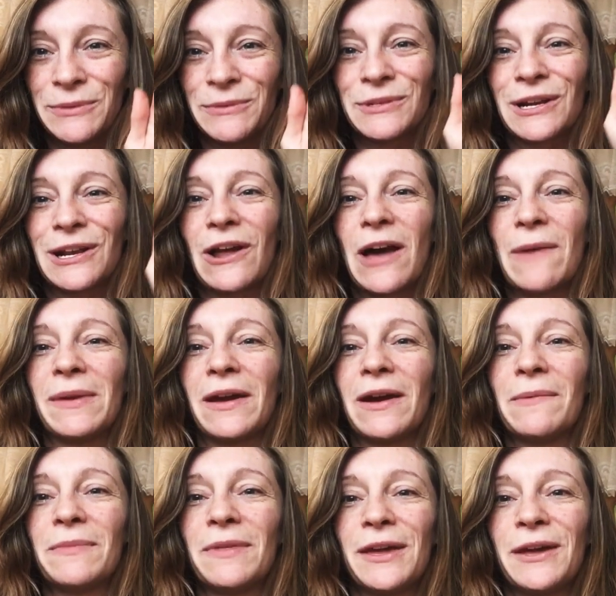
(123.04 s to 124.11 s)
we was climbing
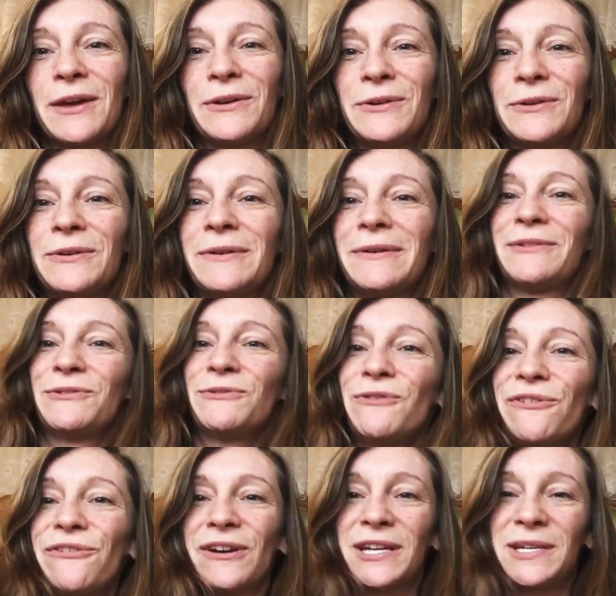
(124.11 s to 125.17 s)
up the hill, it was all
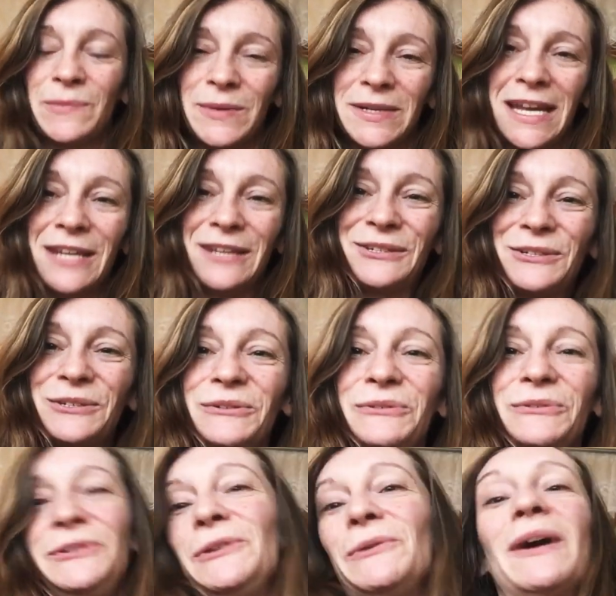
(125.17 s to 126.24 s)
fresh
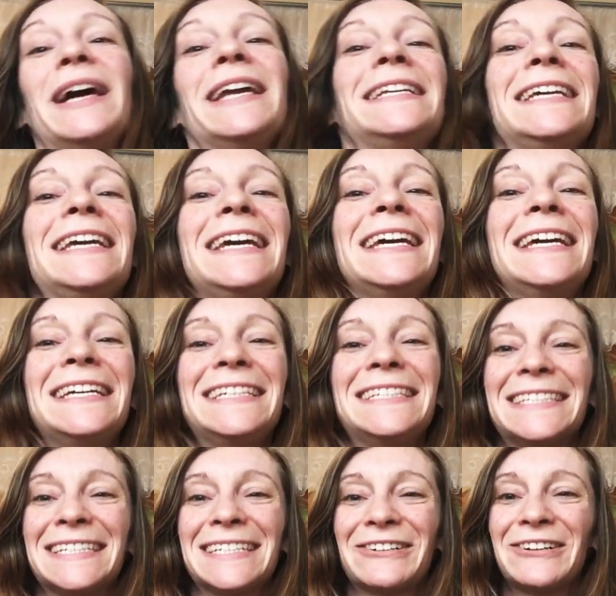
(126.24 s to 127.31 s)
potential, new ideas
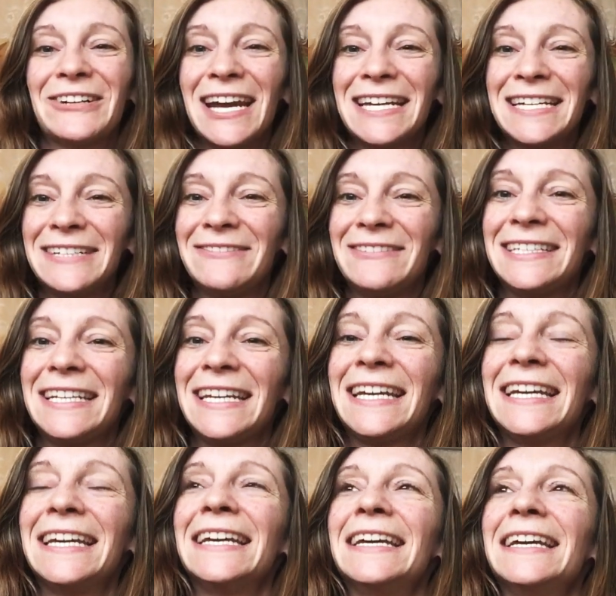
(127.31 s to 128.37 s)
and creativity.